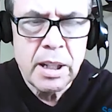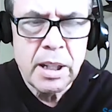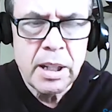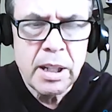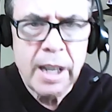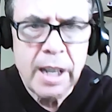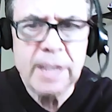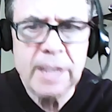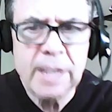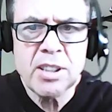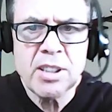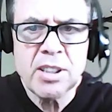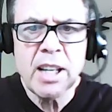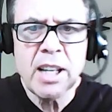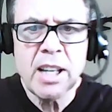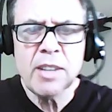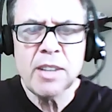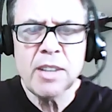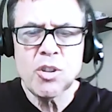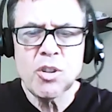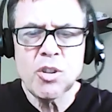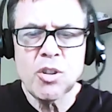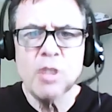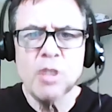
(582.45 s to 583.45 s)
And incidentally,
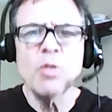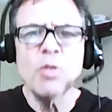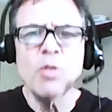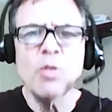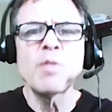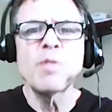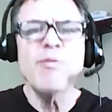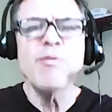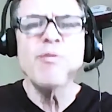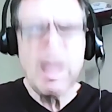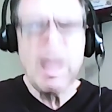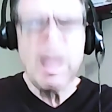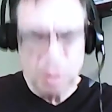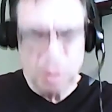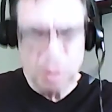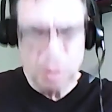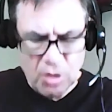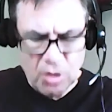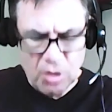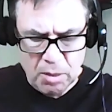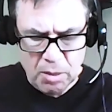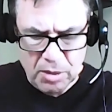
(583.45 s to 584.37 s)
John, you're doing a fabulous job